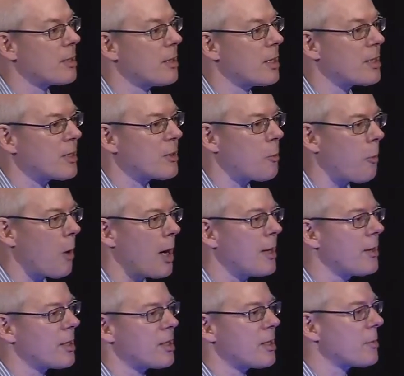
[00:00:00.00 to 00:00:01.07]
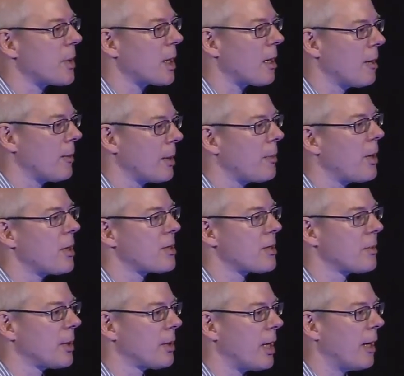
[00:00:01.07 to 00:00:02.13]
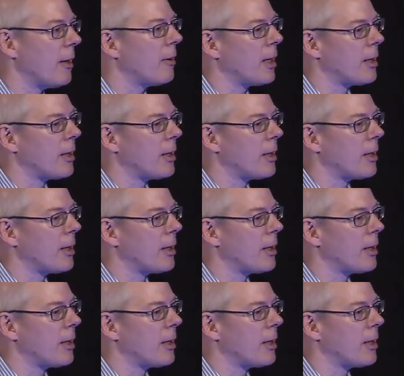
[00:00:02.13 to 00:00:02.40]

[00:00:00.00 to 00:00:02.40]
and this is why this is becoming possible now.